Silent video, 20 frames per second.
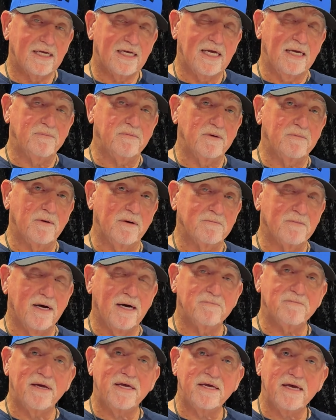que mi
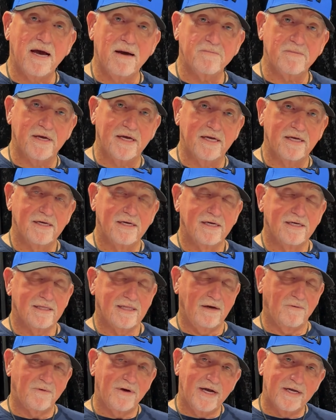mamá me llame.
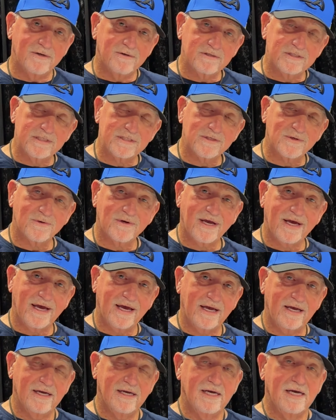That way I know she's okay.